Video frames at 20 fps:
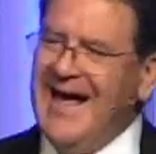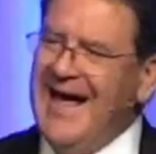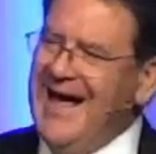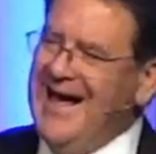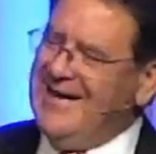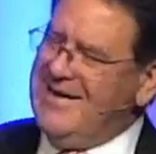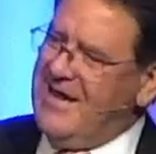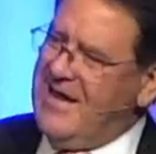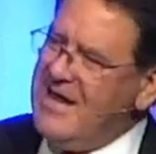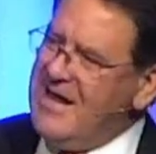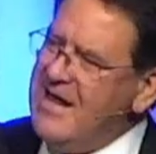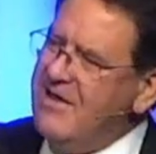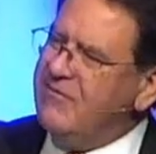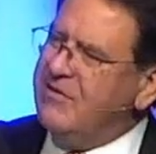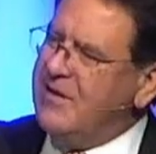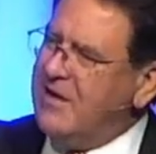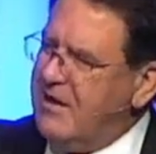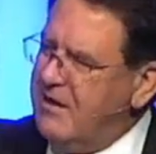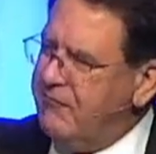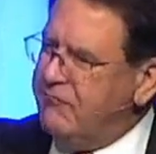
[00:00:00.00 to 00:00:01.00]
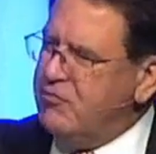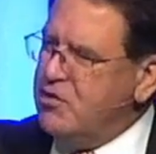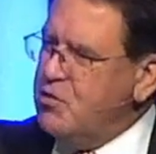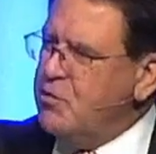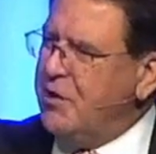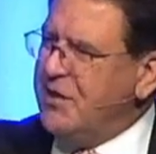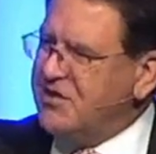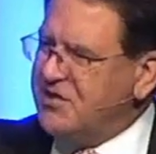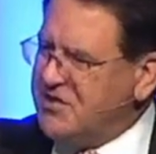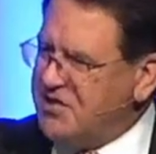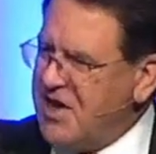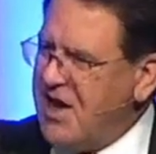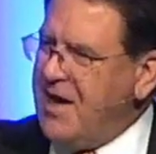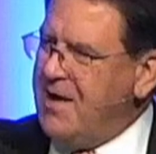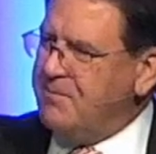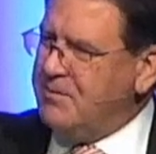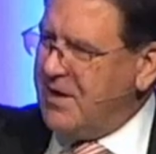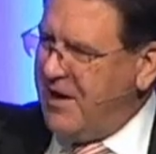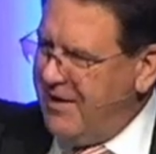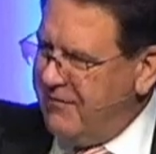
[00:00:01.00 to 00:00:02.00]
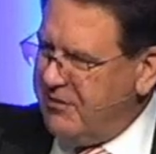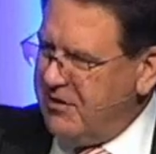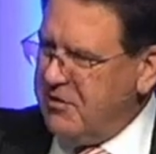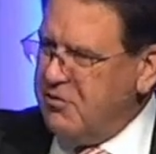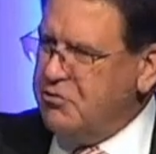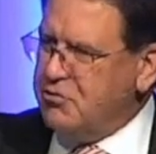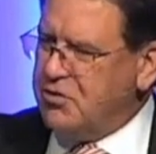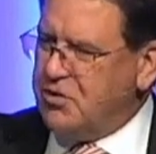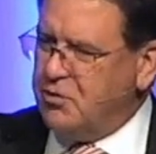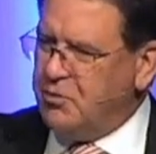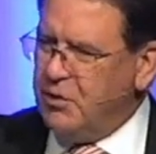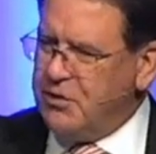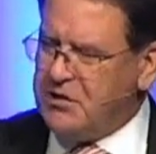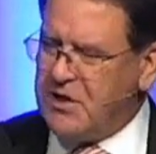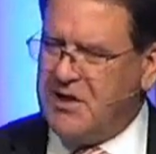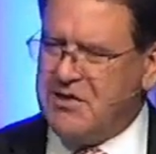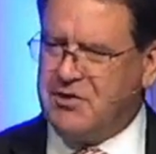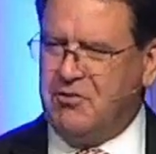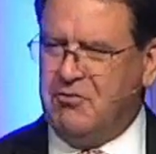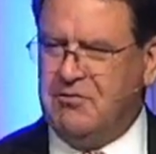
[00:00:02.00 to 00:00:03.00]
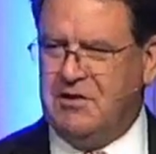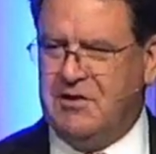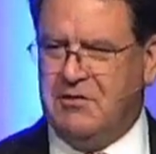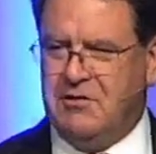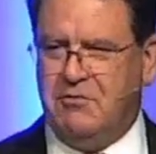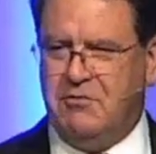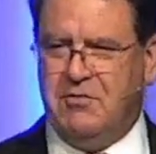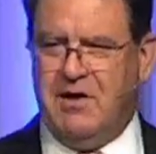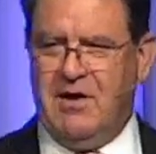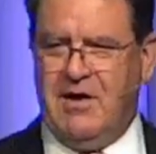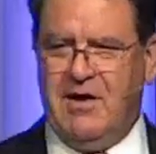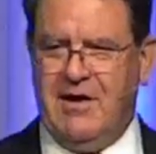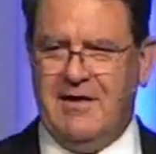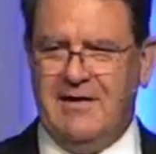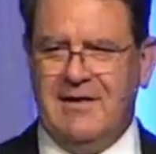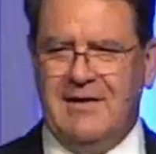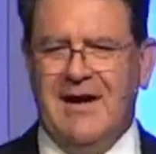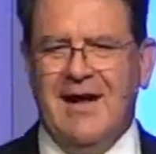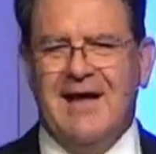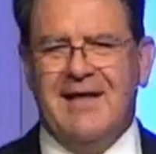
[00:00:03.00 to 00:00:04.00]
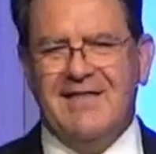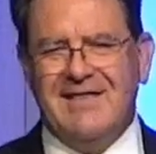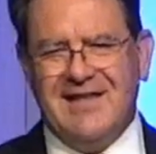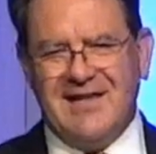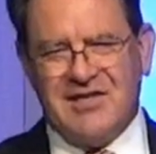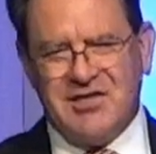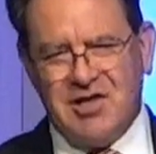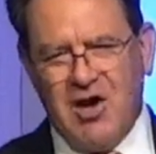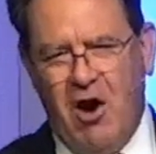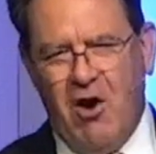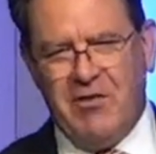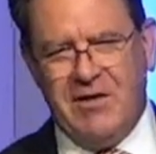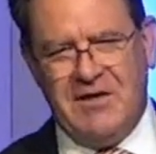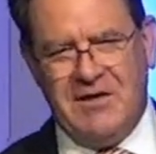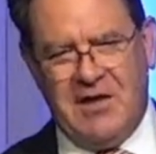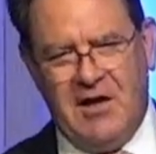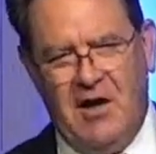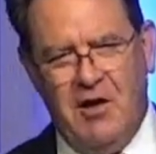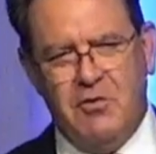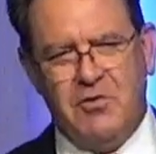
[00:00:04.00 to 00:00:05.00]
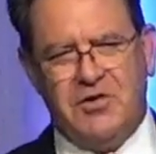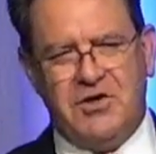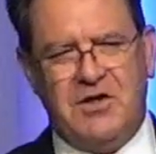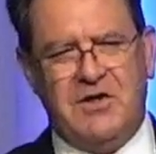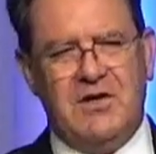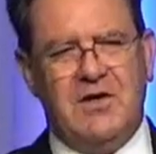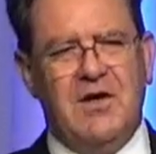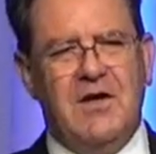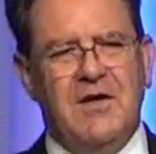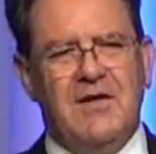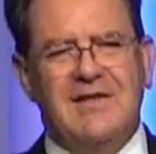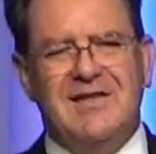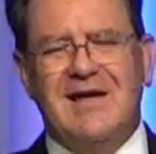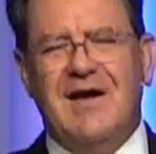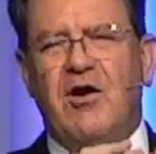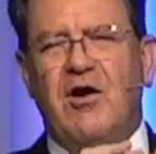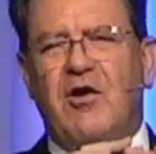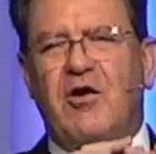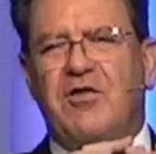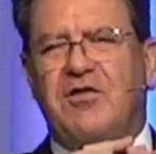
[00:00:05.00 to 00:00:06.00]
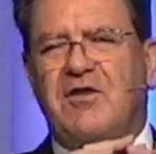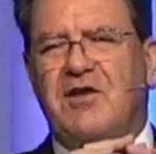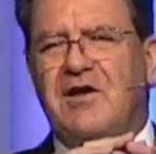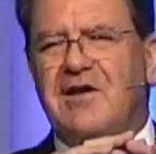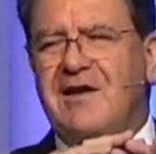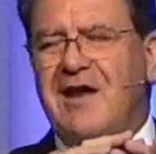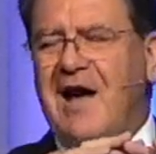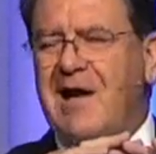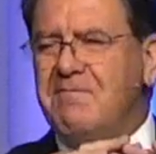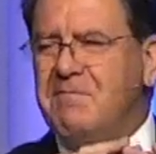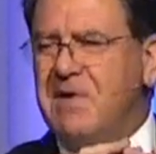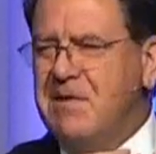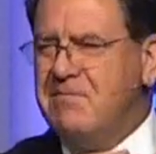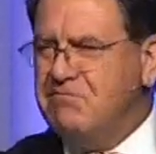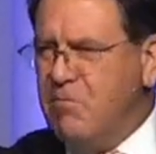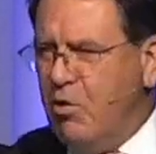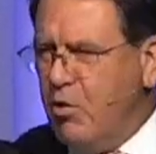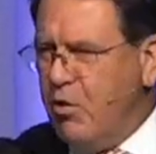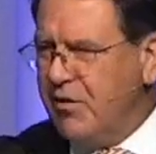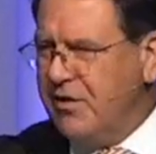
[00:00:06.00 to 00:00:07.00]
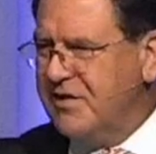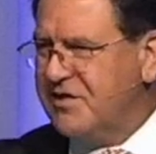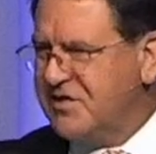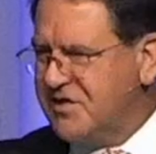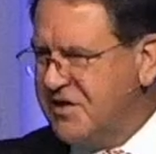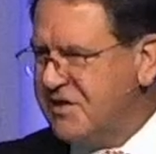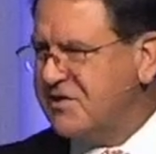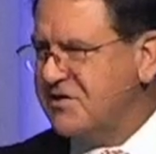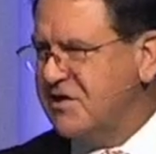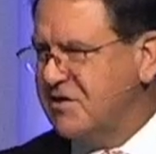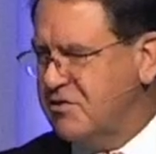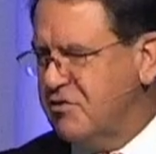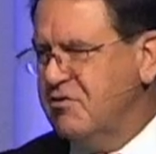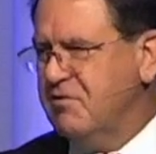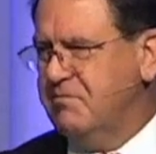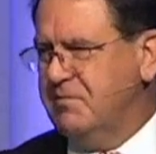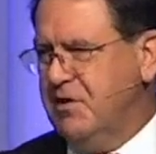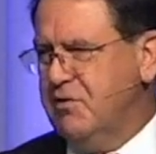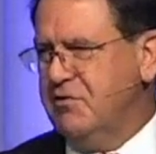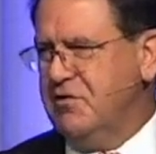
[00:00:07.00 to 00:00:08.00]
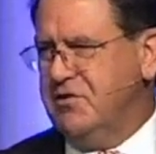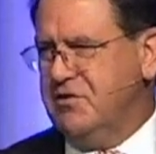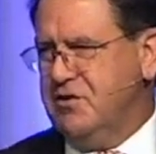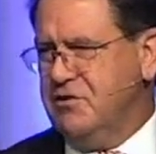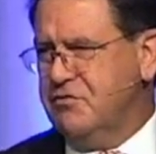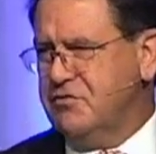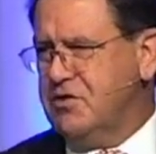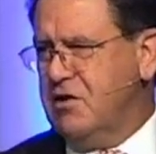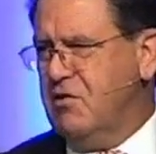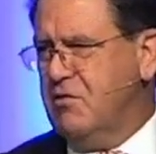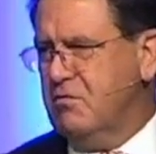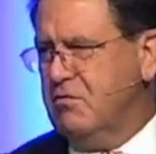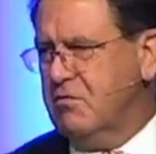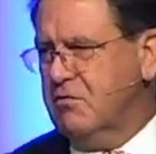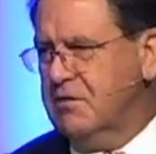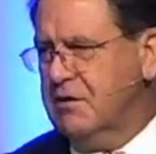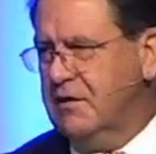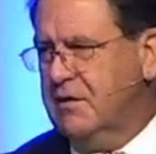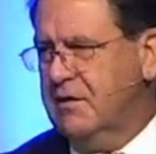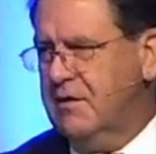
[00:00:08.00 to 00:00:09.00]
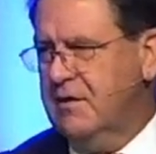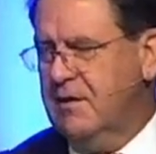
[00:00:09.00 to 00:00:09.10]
And even if you accept evolution, which I certainly do not, the salt in the ocean, the Earth could not be more than 62 million years old.